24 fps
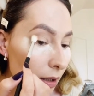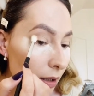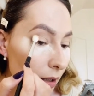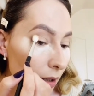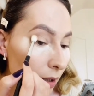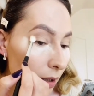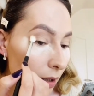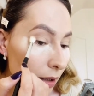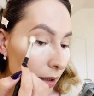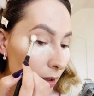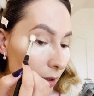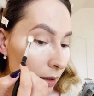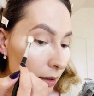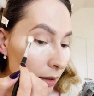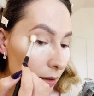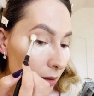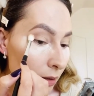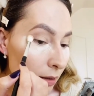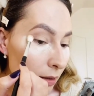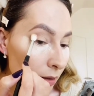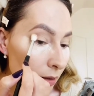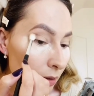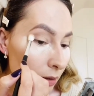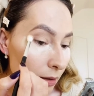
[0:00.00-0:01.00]

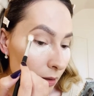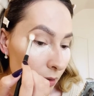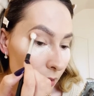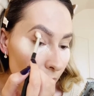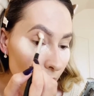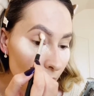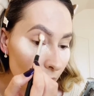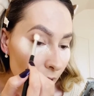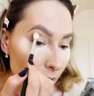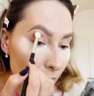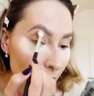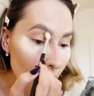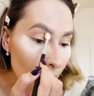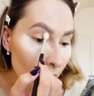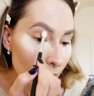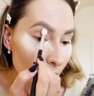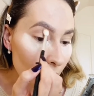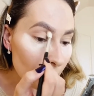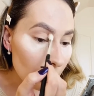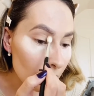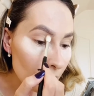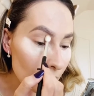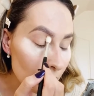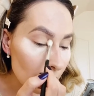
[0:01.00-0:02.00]
and yeah,
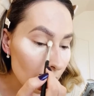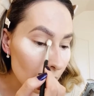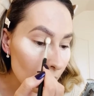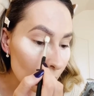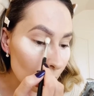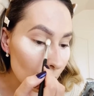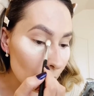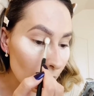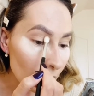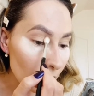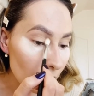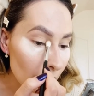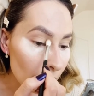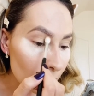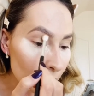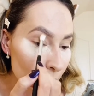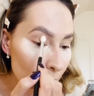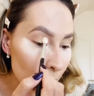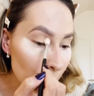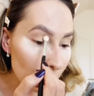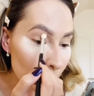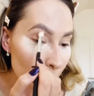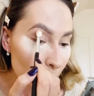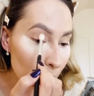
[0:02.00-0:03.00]
I think we'll have
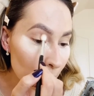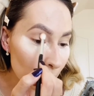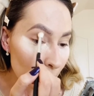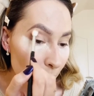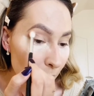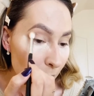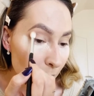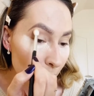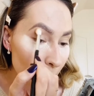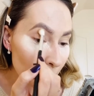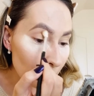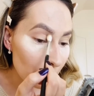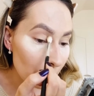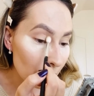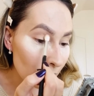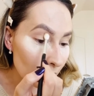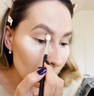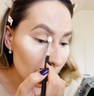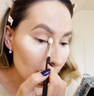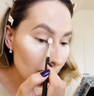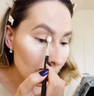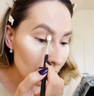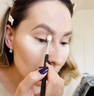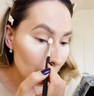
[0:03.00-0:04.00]
to
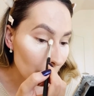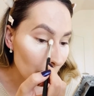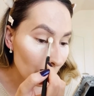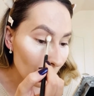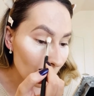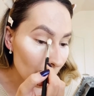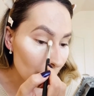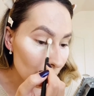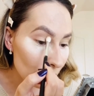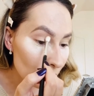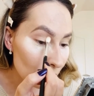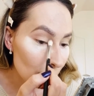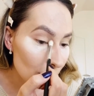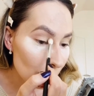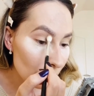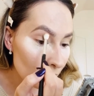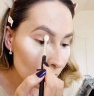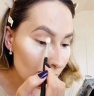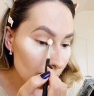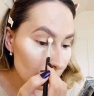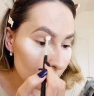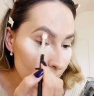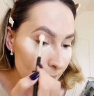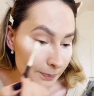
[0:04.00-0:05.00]
build it a bunch.
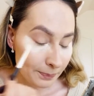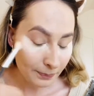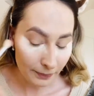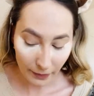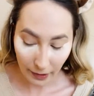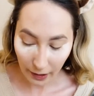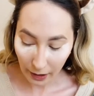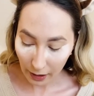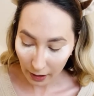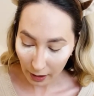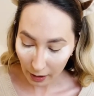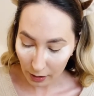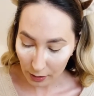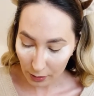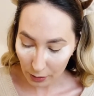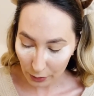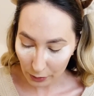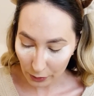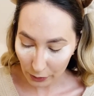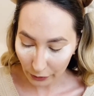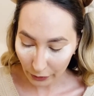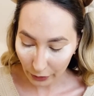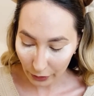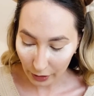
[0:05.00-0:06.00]
It's
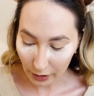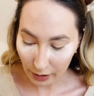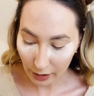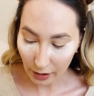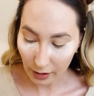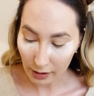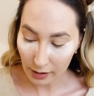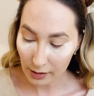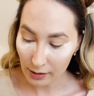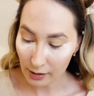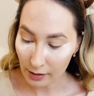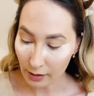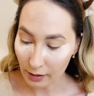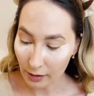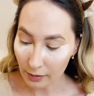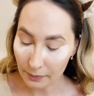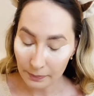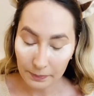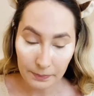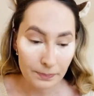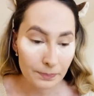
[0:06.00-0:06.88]
also very dusty.